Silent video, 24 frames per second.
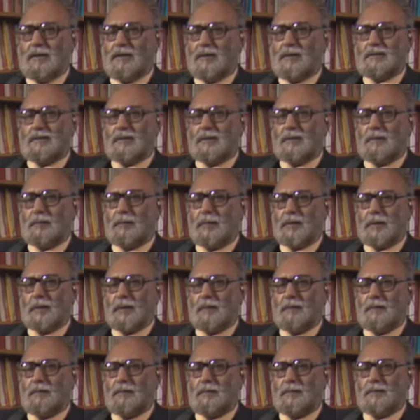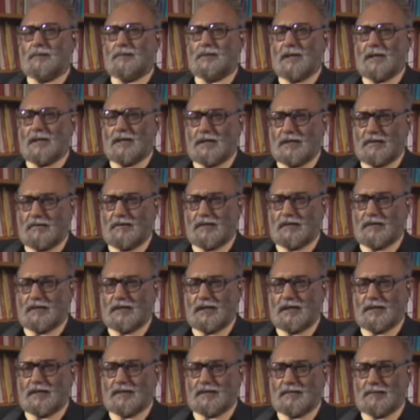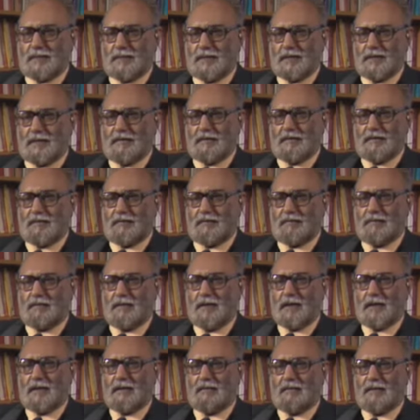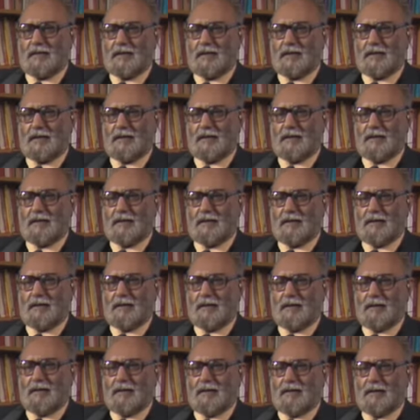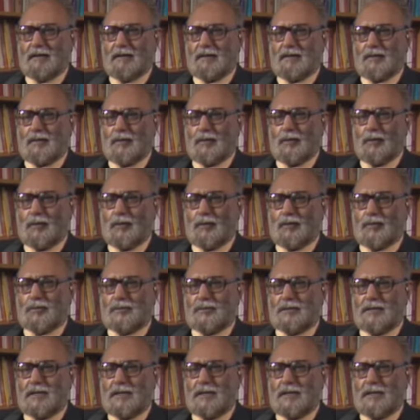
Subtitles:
simple scientific things, but they were very, very clothed